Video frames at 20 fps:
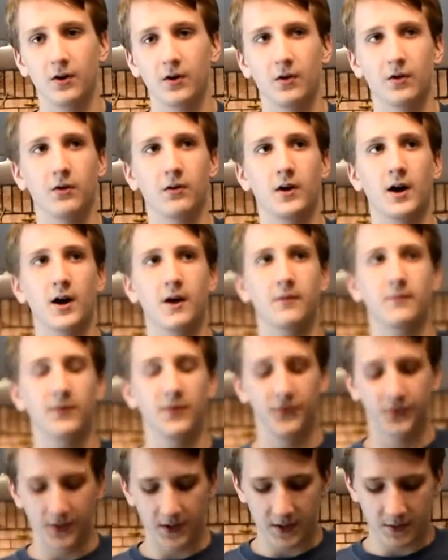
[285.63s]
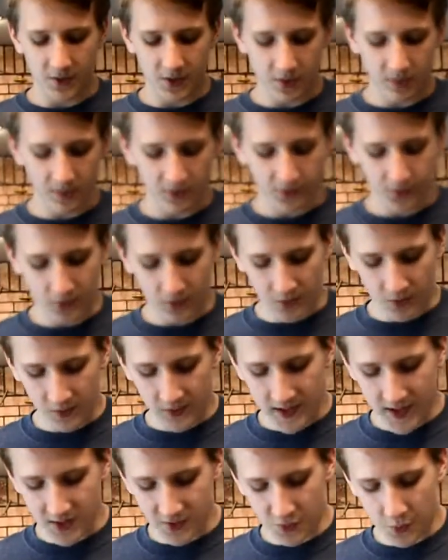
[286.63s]
or the friend I'm doing this for,
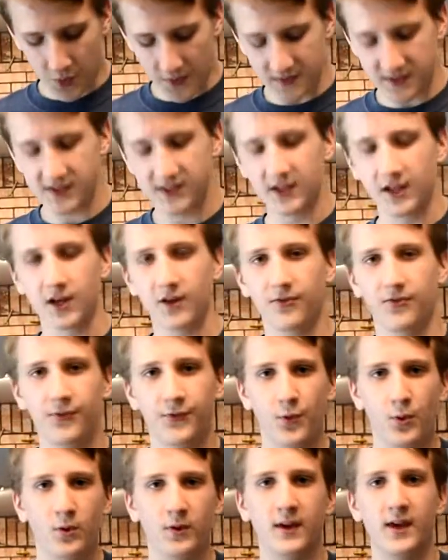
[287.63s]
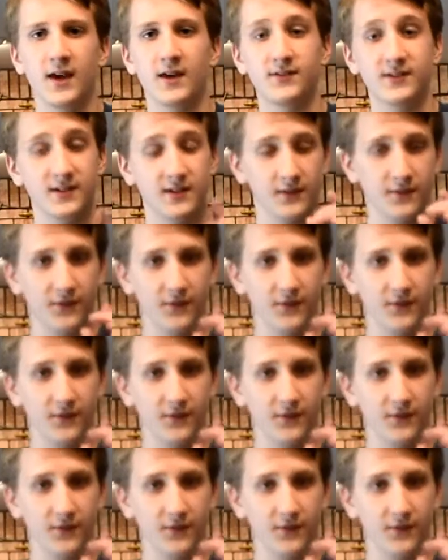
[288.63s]
only has 1 stick of 4 gigs